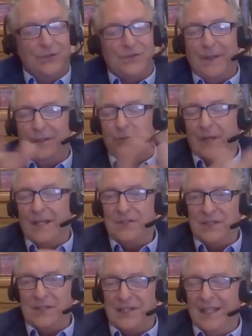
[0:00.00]
me
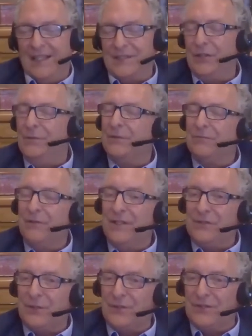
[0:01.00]
graciously as human
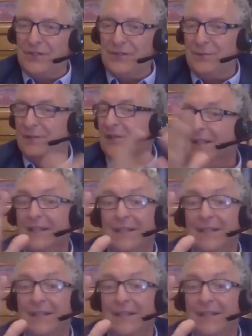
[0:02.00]
resources. We've done an